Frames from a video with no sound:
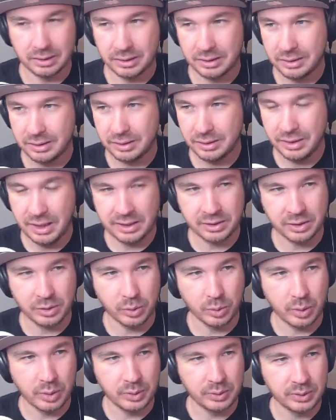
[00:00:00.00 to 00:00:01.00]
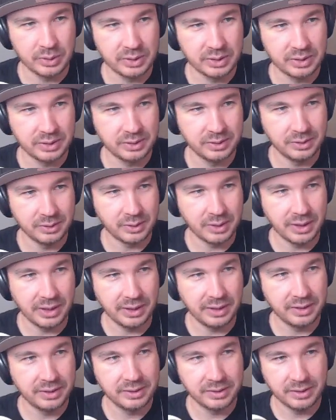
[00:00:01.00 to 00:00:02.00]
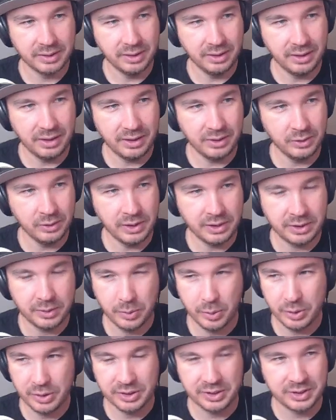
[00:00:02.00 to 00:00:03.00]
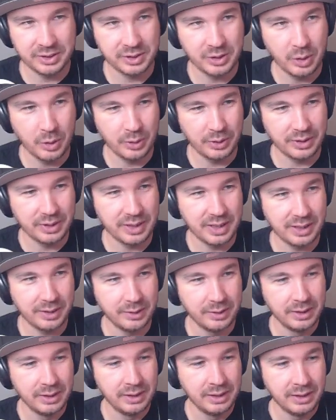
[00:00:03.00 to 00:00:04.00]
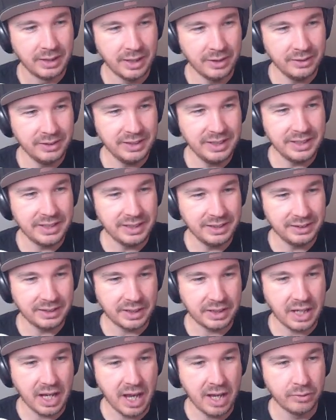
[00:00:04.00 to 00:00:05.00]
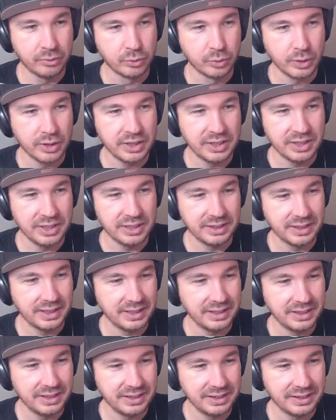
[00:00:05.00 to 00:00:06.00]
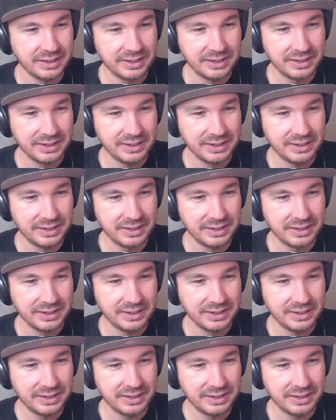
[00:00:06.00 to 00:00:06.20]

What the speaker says: that's gross. Okay, I don't like where this is going now. How did they get like everything they needed